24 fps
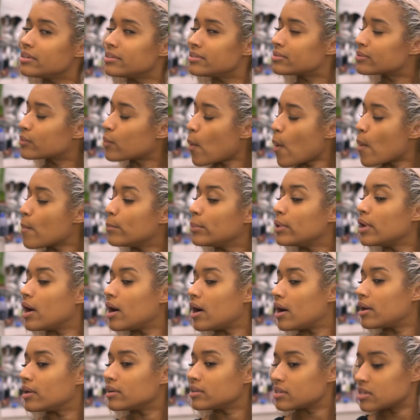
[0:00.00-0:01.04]
so I'm
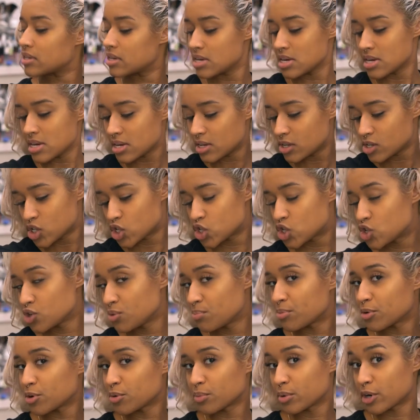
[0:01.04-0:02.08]
not
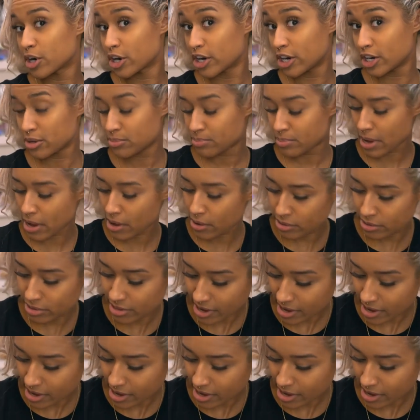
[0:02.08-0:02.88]
super worried about